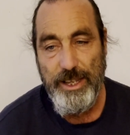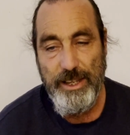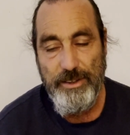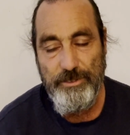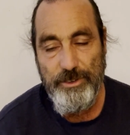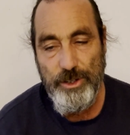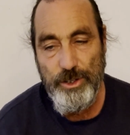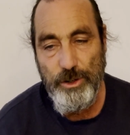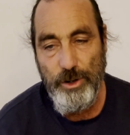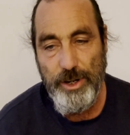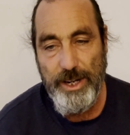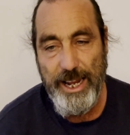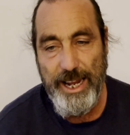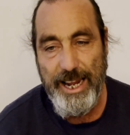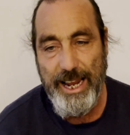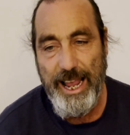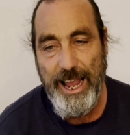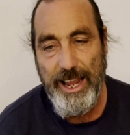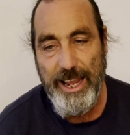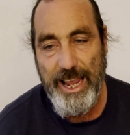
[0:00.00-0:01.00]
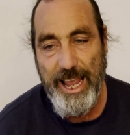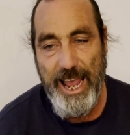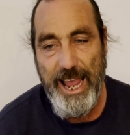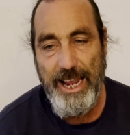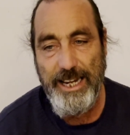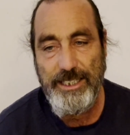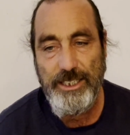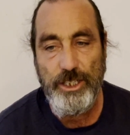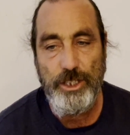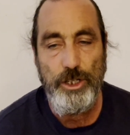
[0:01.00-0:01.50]
if you're not getting out of your
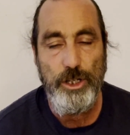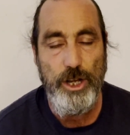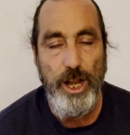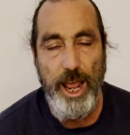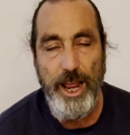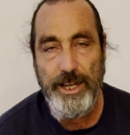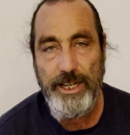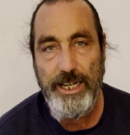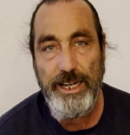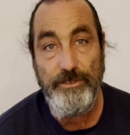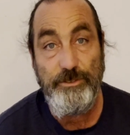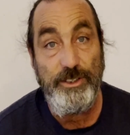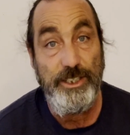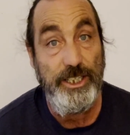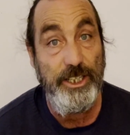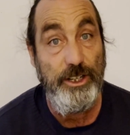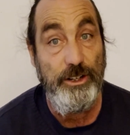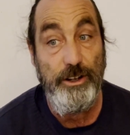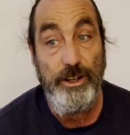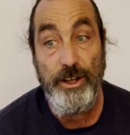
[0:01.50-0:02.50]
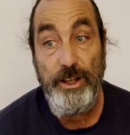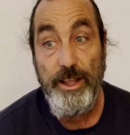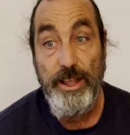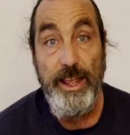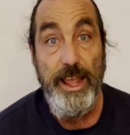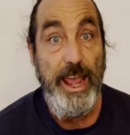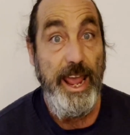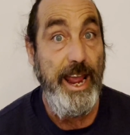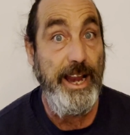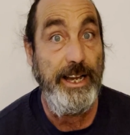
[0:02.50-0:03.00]
head and lifting your
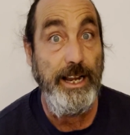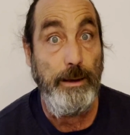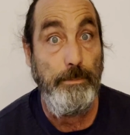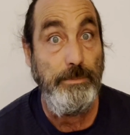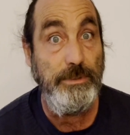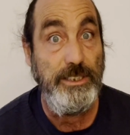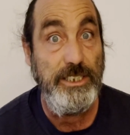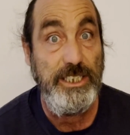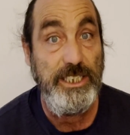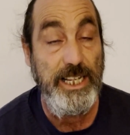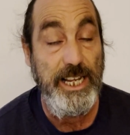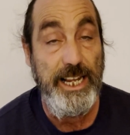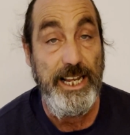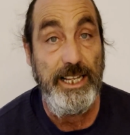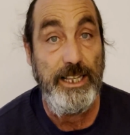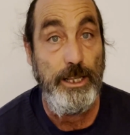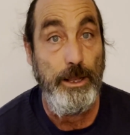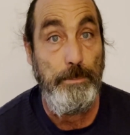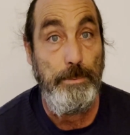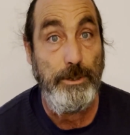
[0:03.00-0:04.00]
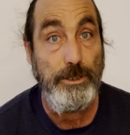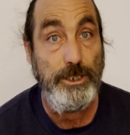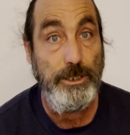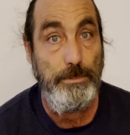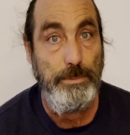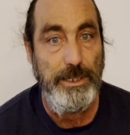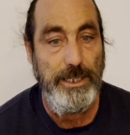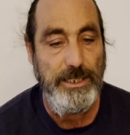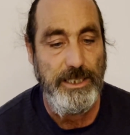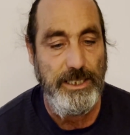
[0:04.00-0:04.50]
head up and seeing the
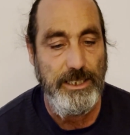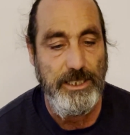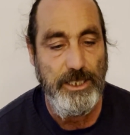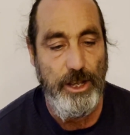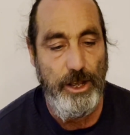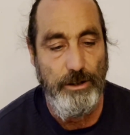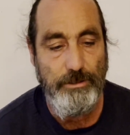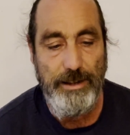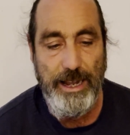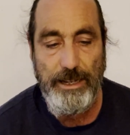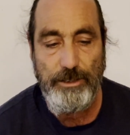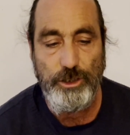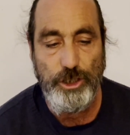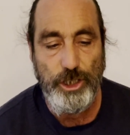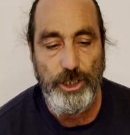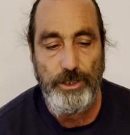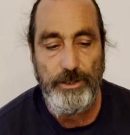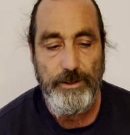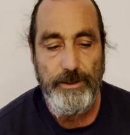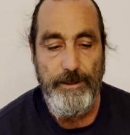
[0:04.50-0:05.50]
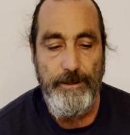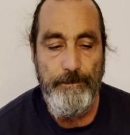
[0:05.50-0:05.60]
possibilities that are around you,